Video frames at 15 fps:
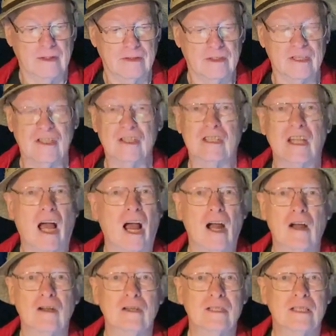the
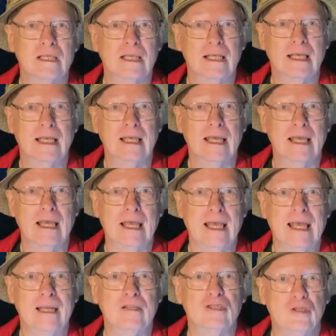stars
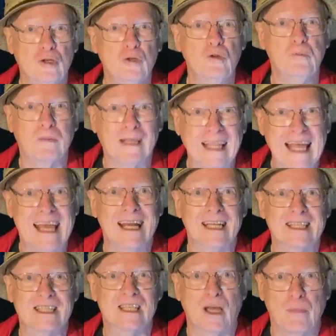and two
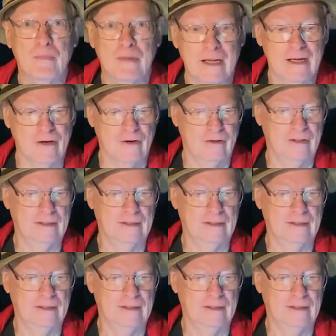planets appeared.